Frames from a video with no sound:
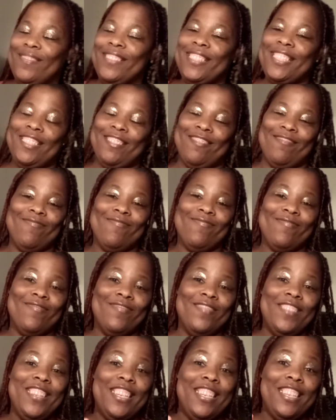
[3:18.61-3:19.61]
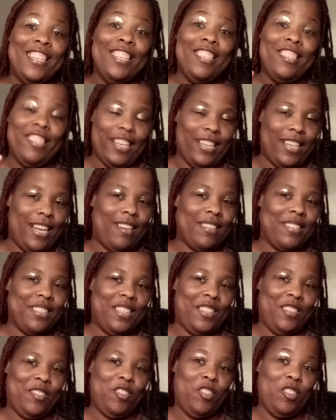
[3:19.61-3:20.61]
So check out
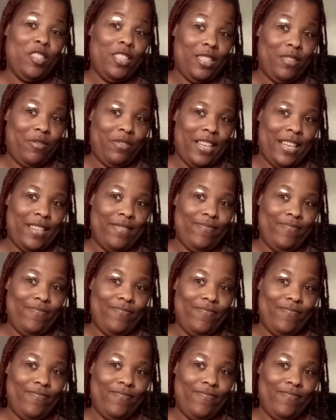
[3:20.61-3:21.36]
Shutterfly